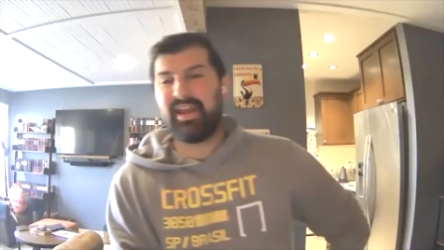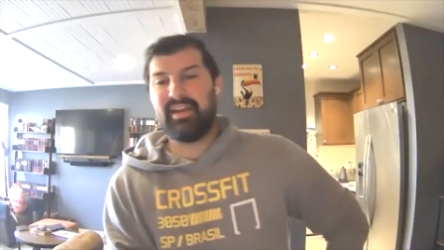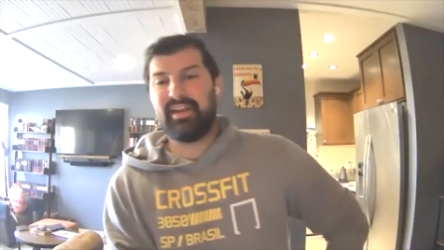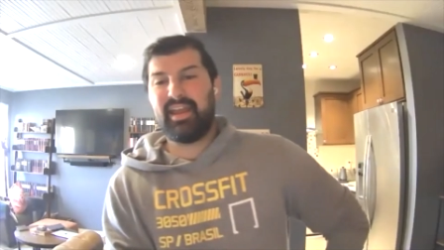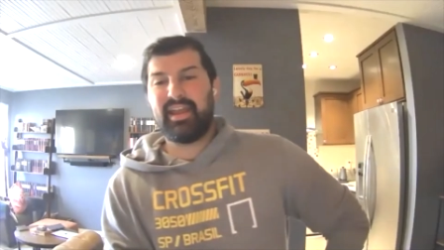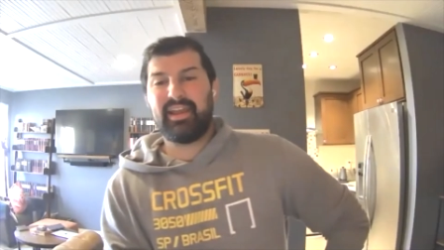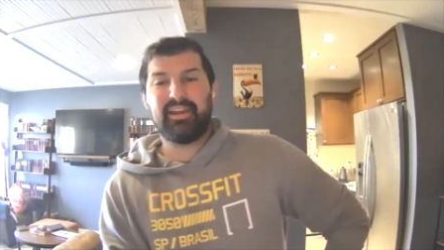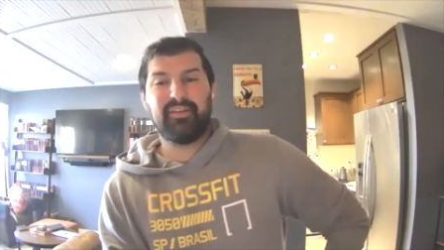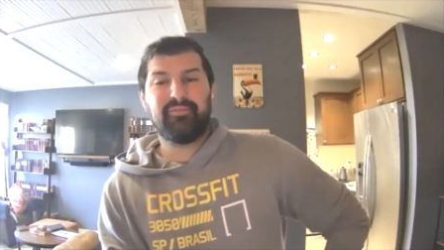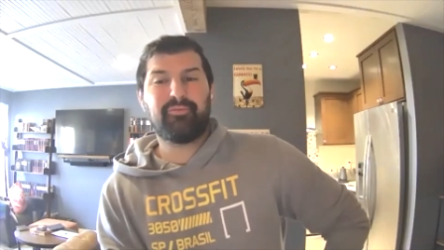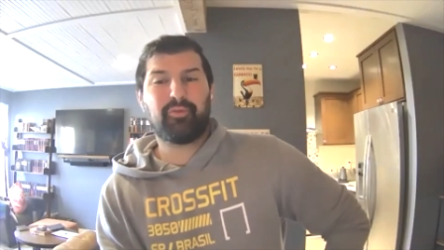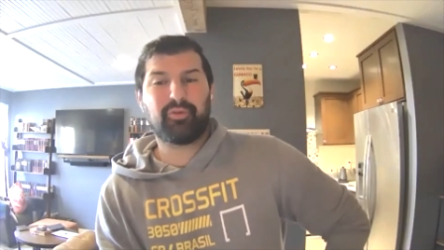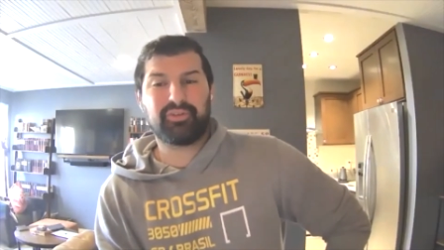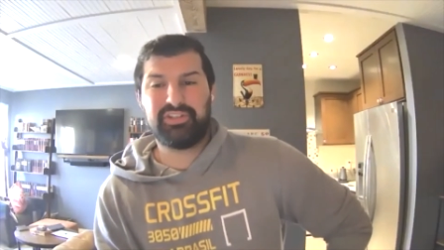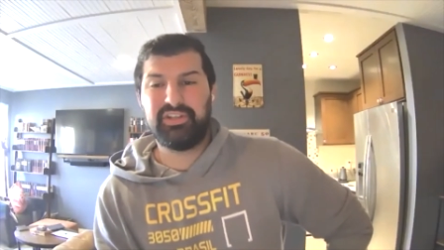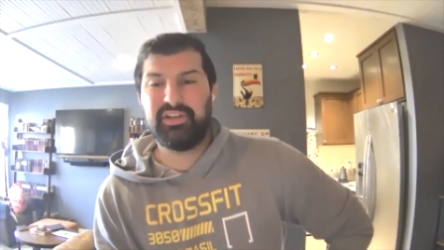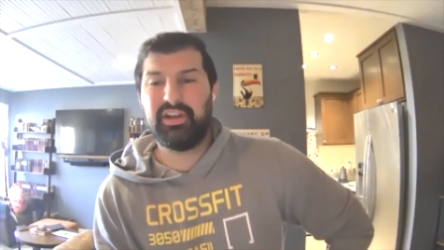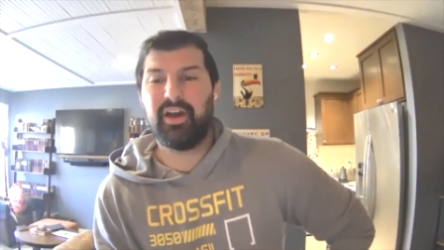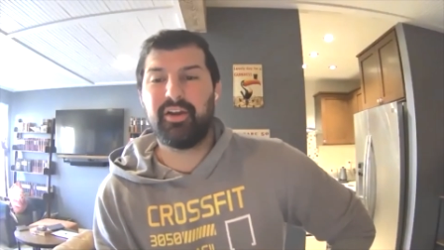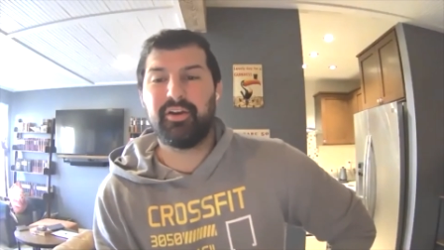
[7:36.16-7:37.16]
negative
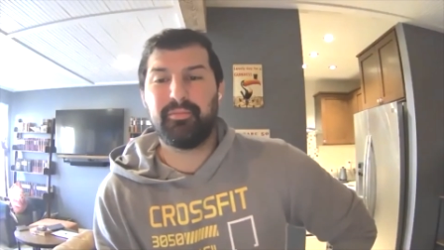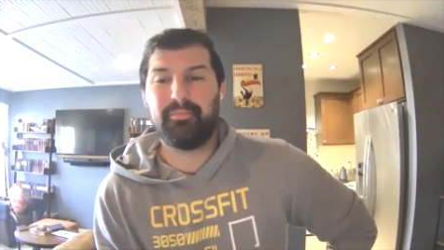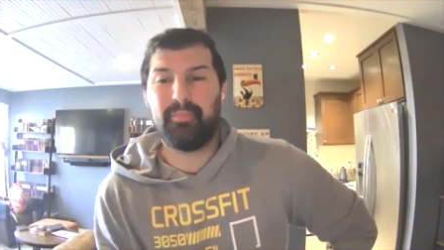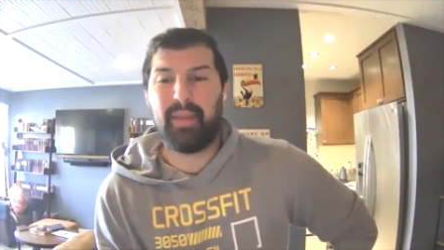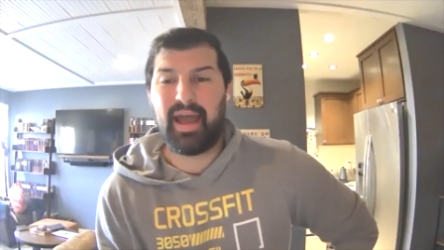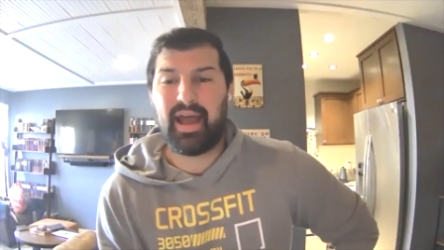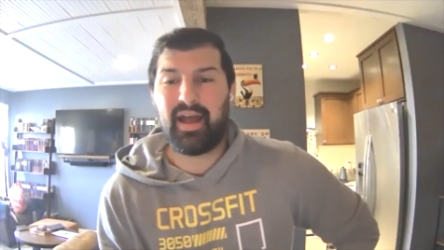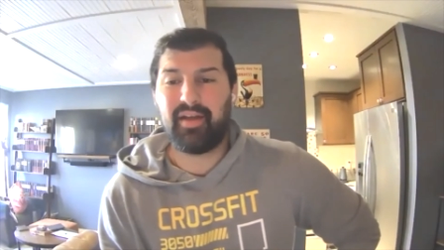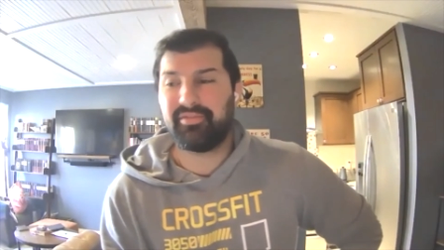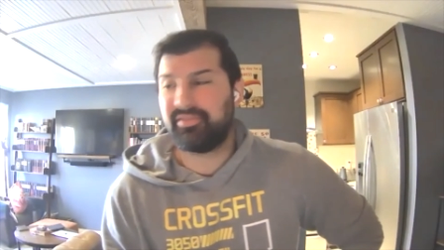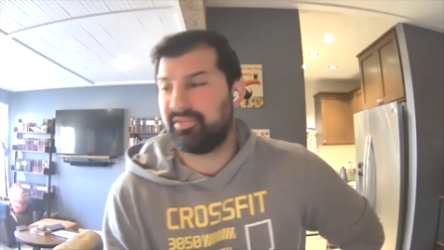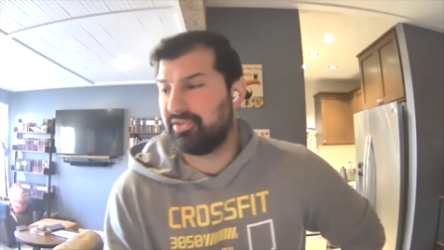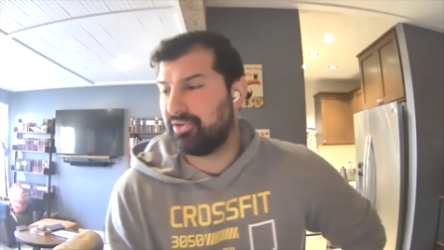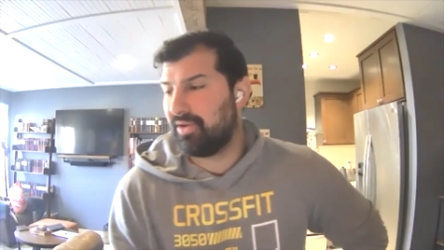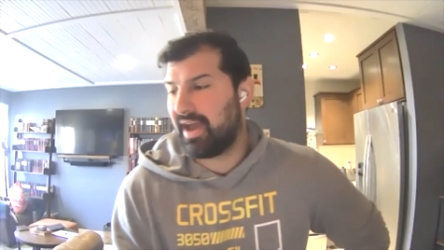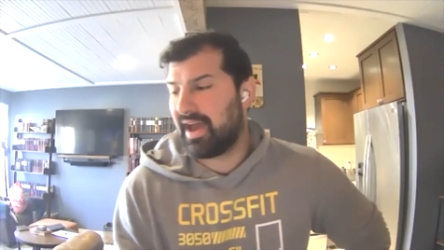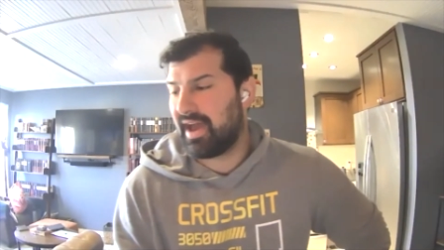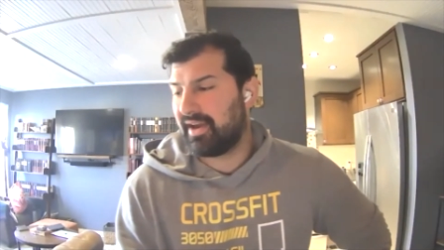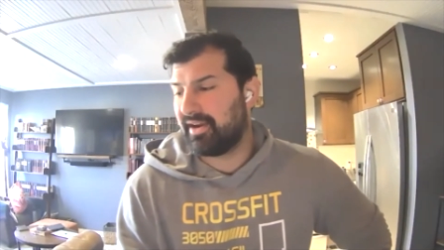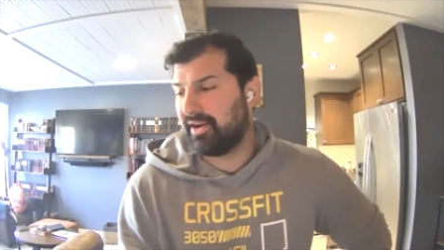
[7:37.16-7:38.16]
1,400 math and you
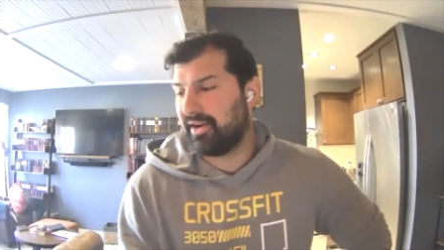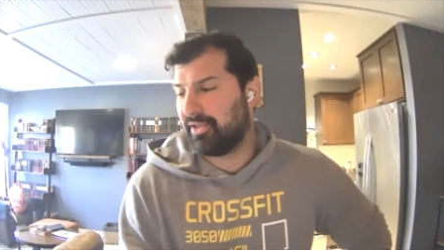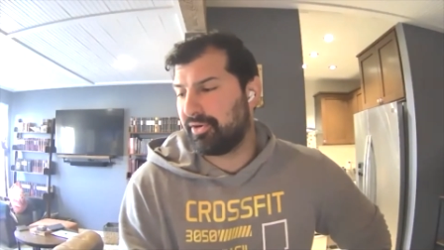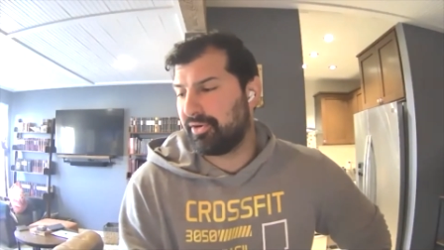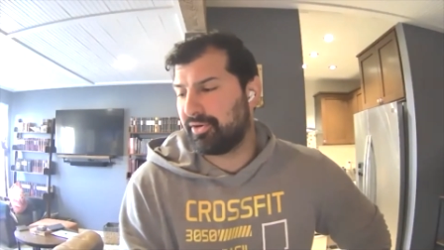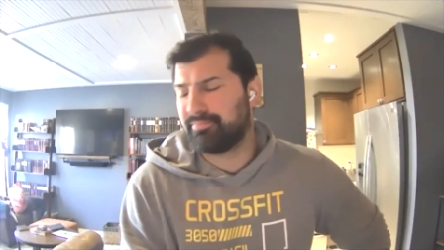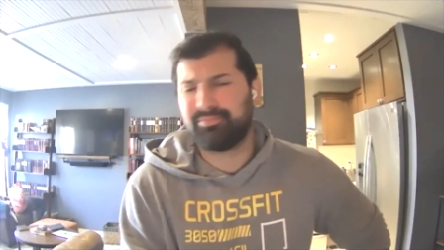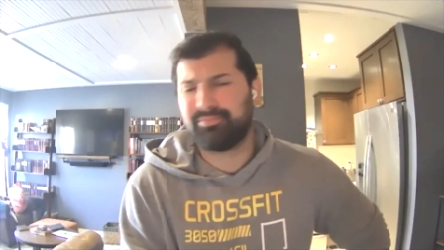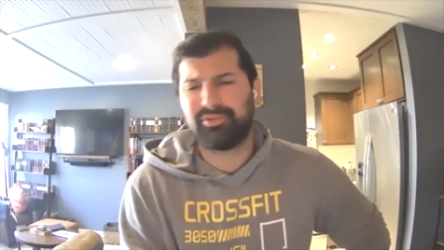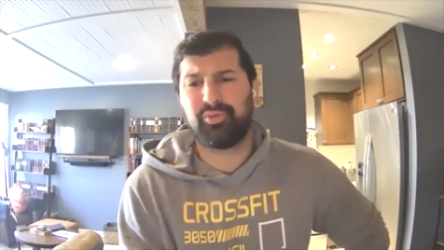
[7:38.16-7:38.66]
add another,